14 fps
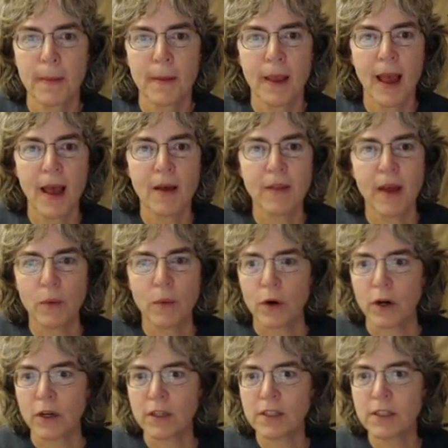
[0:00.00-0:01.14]
how that
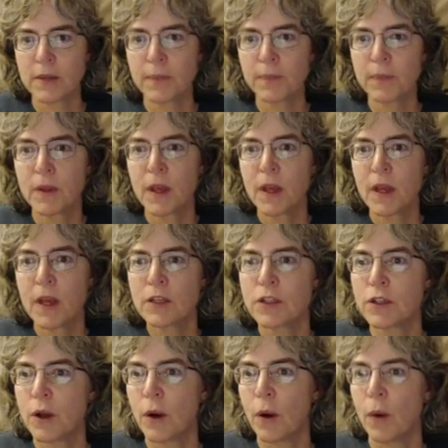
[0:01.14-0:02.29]
works.
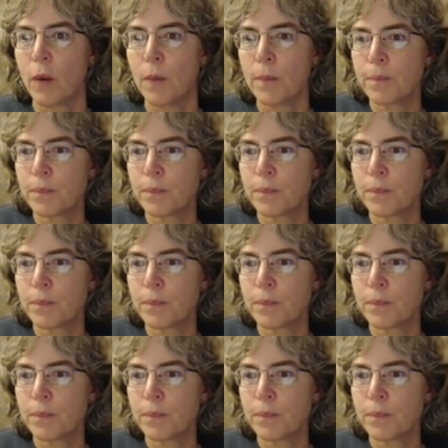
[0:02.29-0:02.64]
So